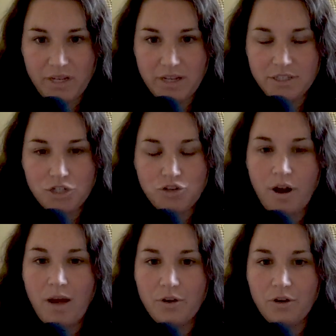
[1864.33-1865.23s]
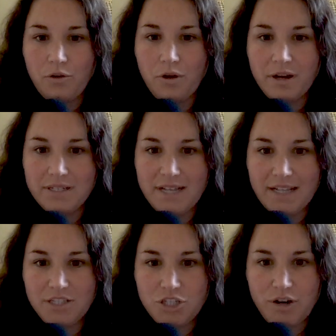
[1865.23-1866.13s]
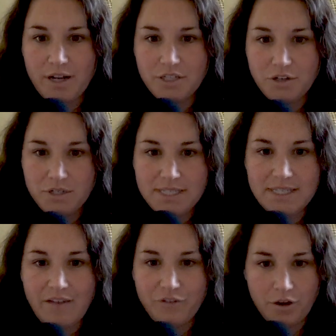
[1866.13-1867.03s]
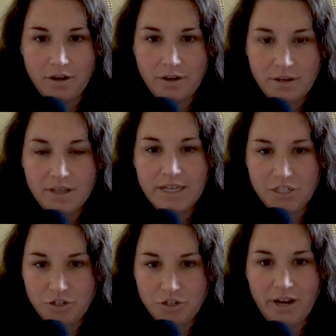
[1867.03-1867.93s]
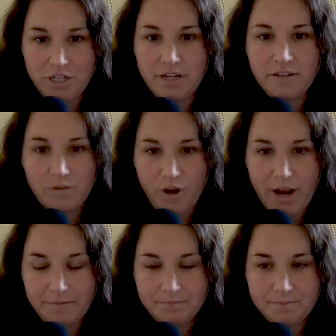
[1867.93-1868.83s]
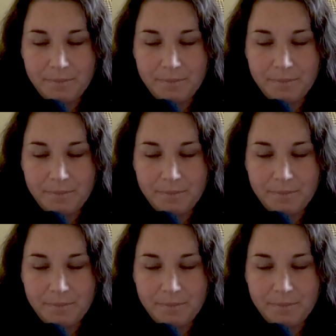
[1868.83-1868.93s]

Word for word: because trauma or intense stressors sever integration in the brain.